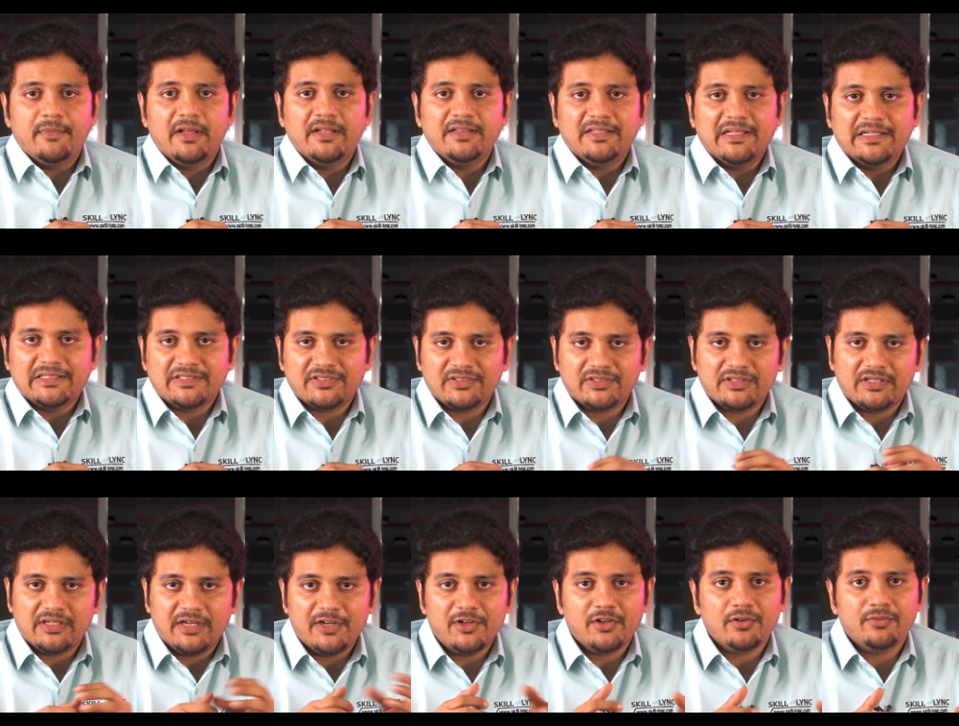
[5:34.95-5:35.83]
And that's
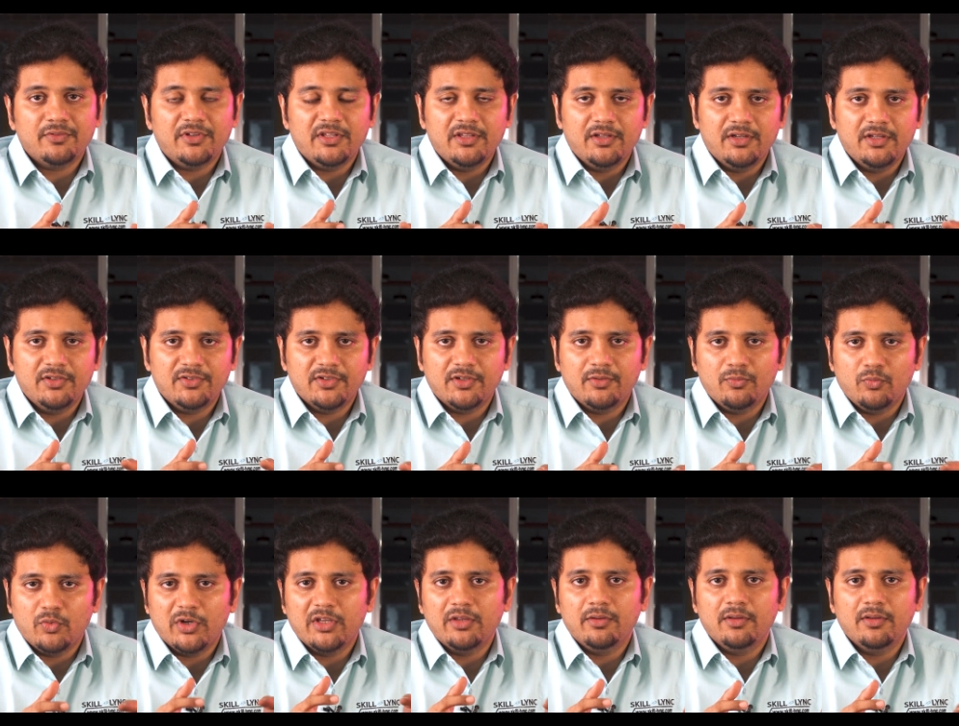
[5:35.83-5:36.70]
kind of the
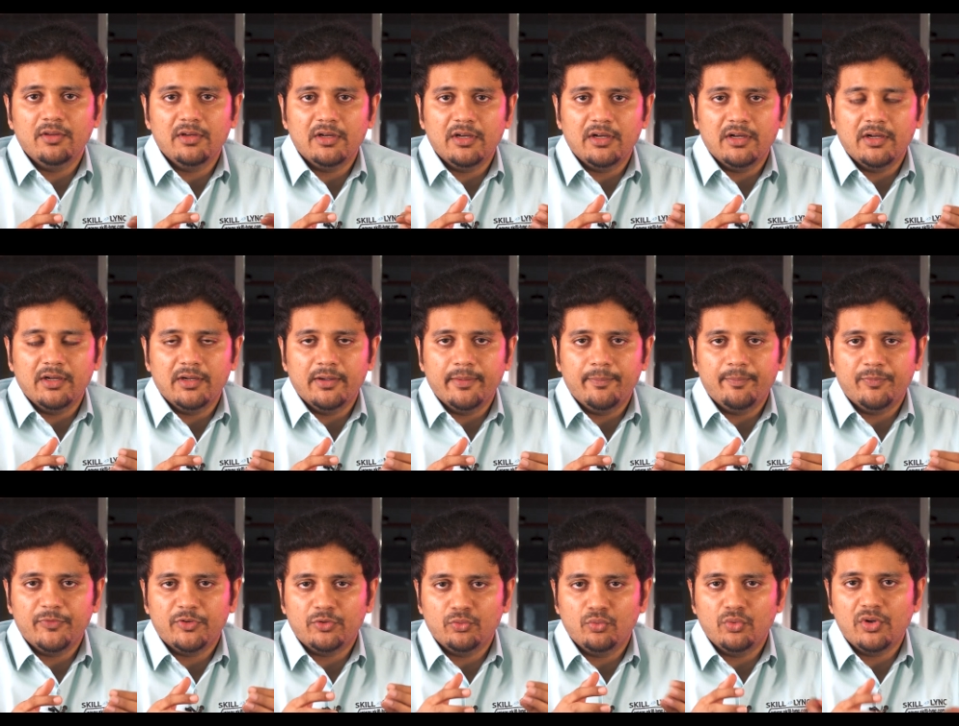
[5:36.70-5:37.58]
reason why uh,
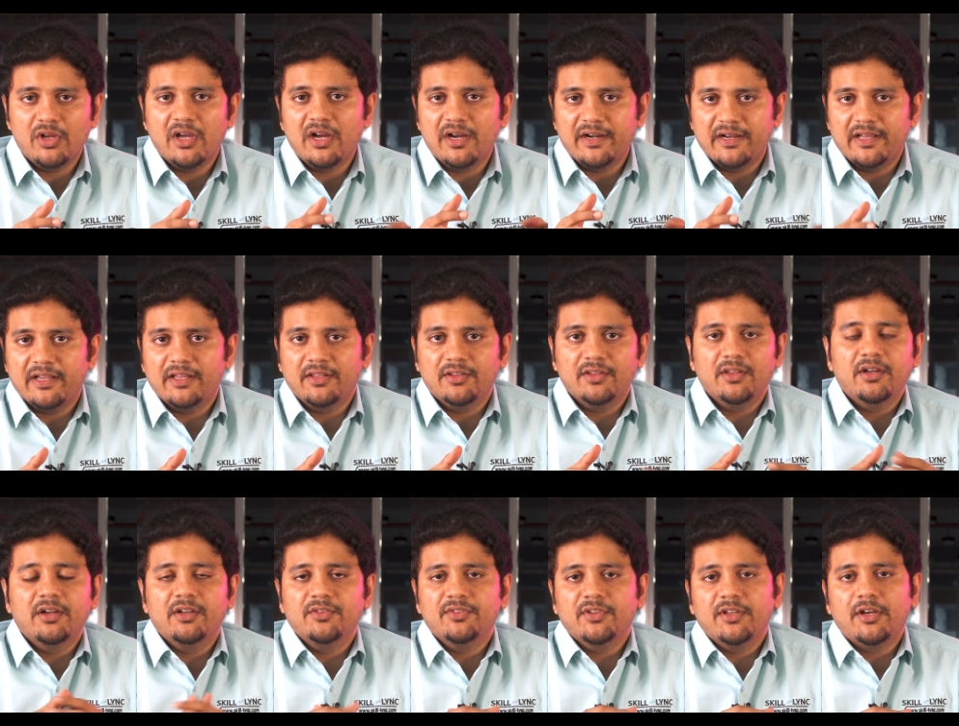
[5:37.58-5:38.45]
Surya and I
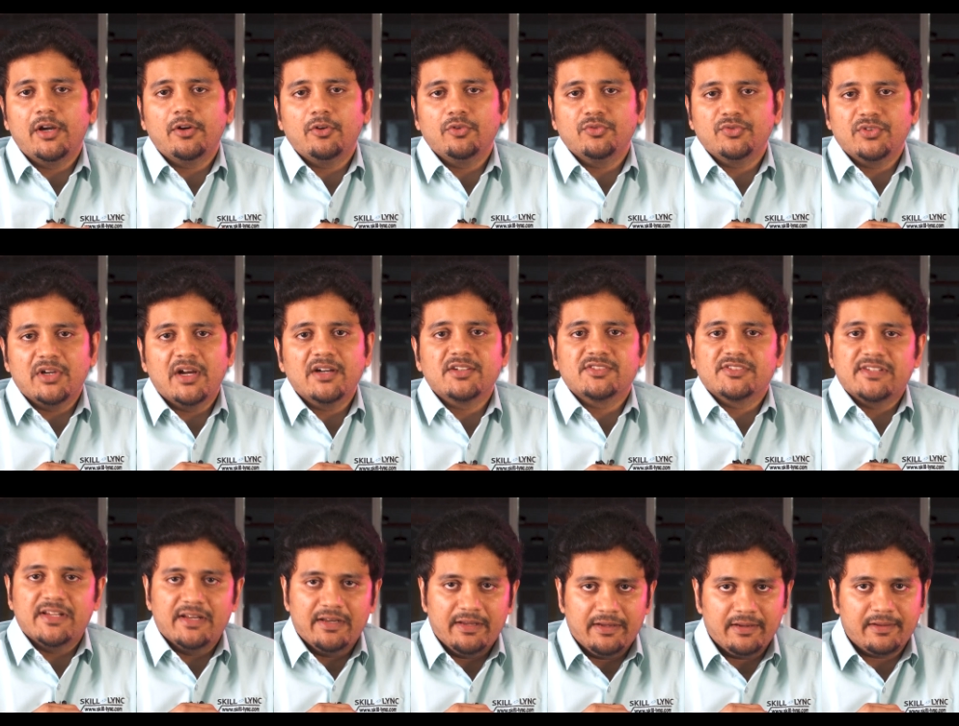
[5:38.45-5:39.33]
decided to start
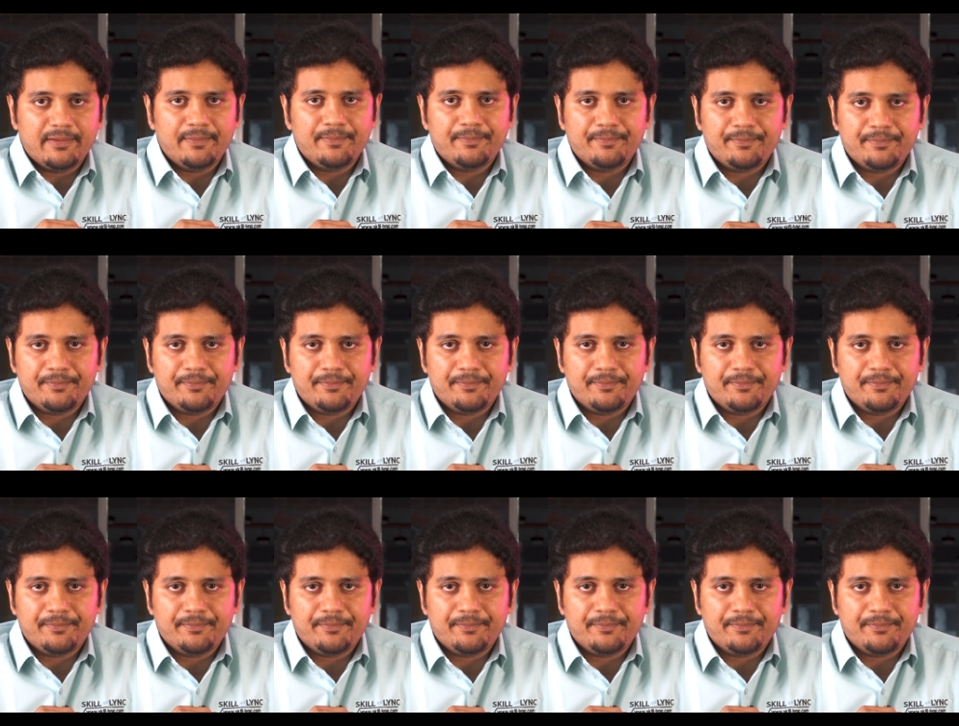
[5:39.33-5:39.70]
Skill-Lync.